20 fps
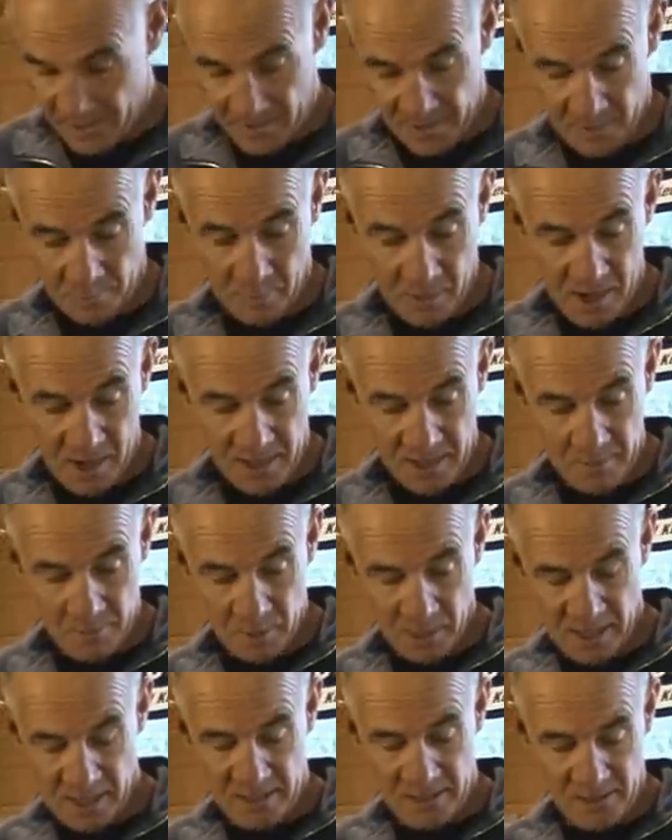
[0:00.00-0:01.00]
body
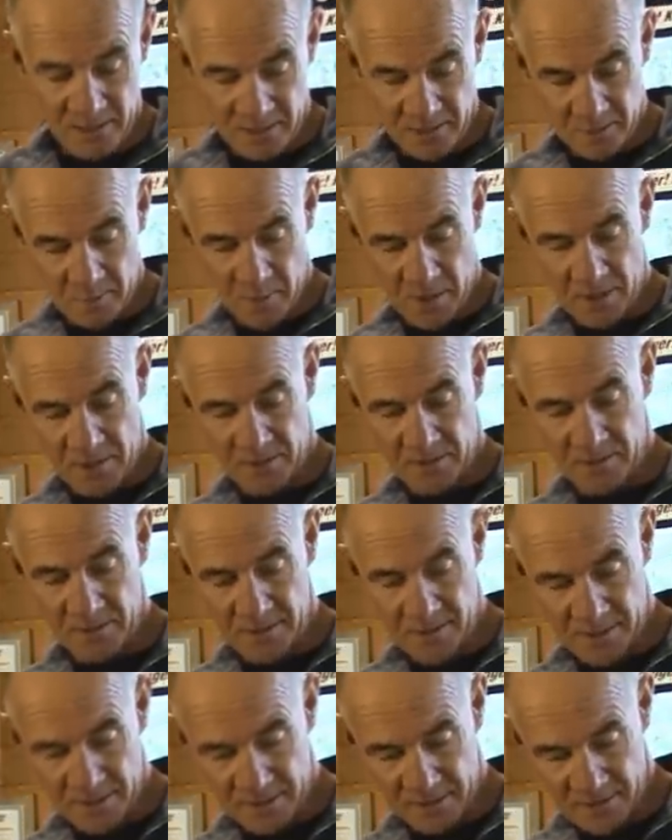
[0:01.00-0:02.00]
plastic is melted,
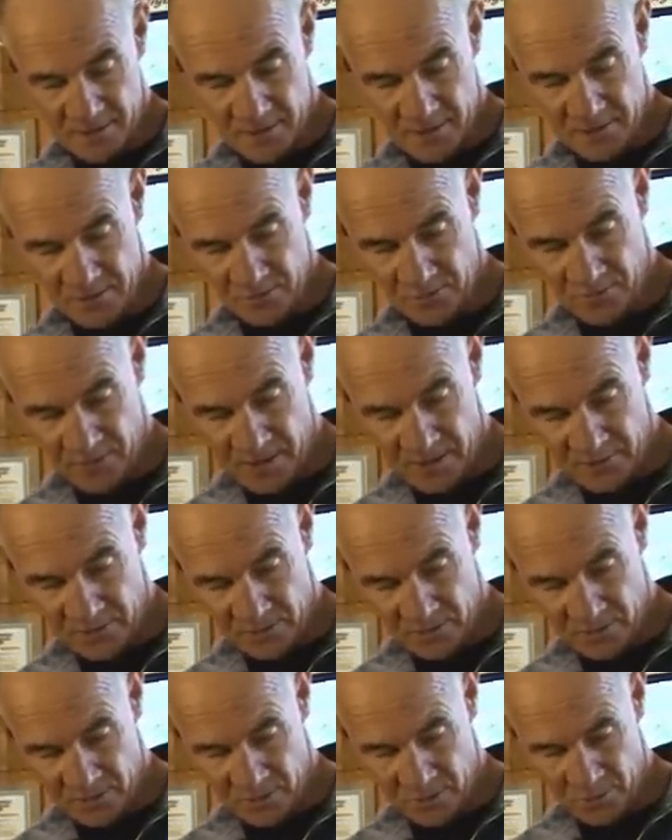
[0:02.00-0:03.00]
so here's phase
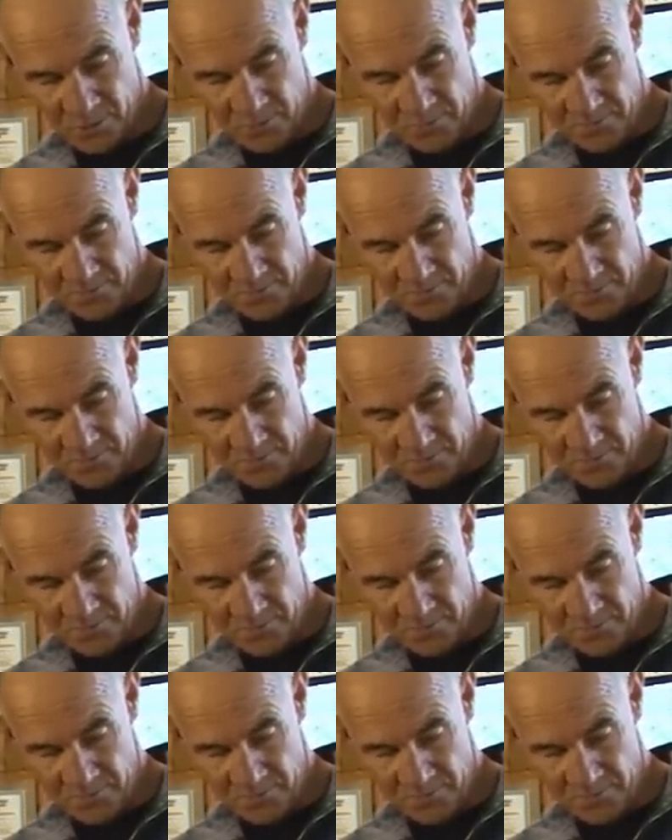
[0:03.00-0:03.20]
two.